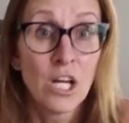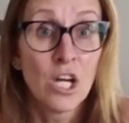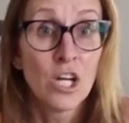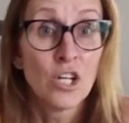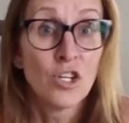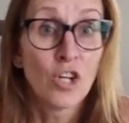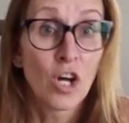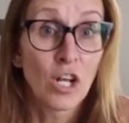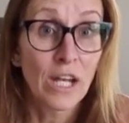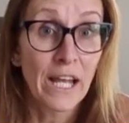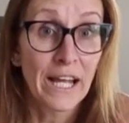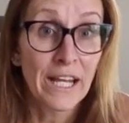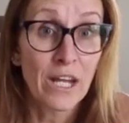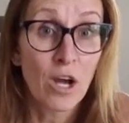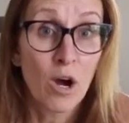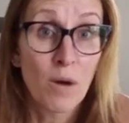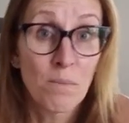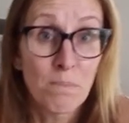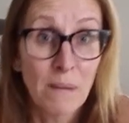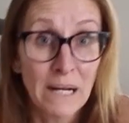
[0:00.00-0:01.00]
Not like
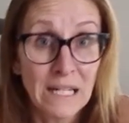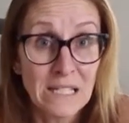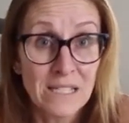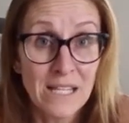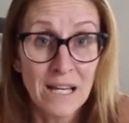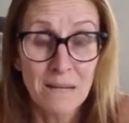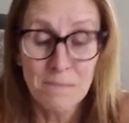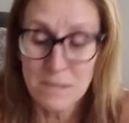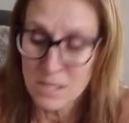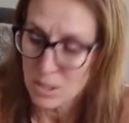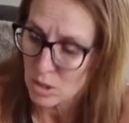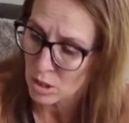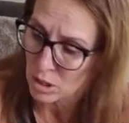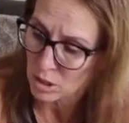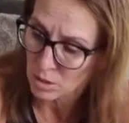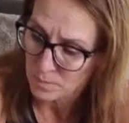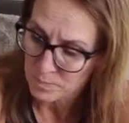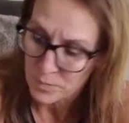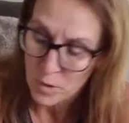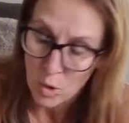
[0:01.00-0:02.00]
our biceps,
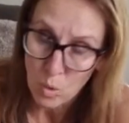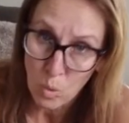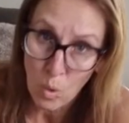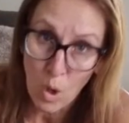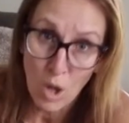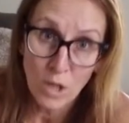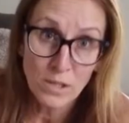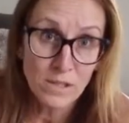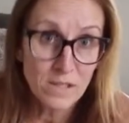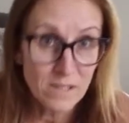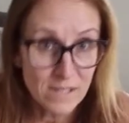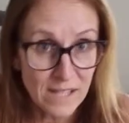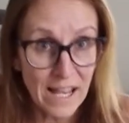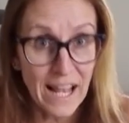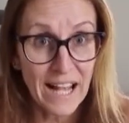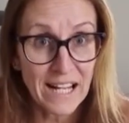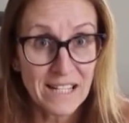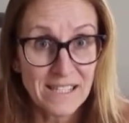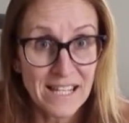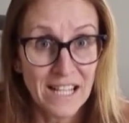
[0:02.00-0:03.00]
quads,
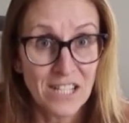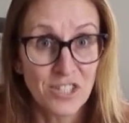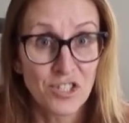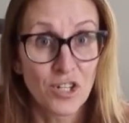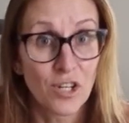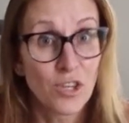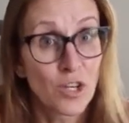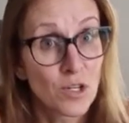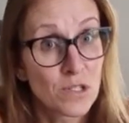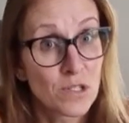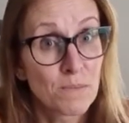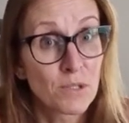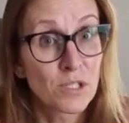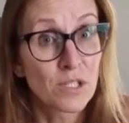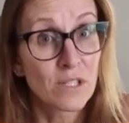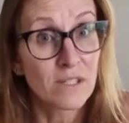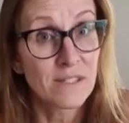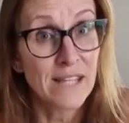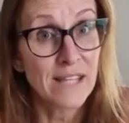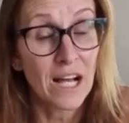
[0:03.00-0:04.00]
etc. Those
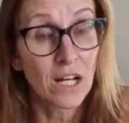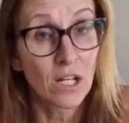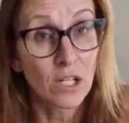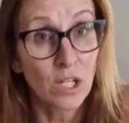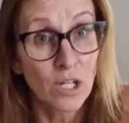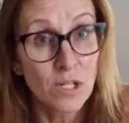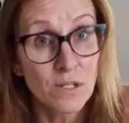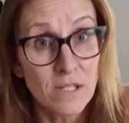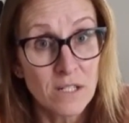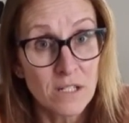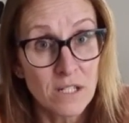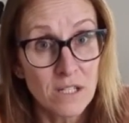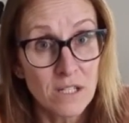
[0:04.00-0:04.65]
muscles that are closer to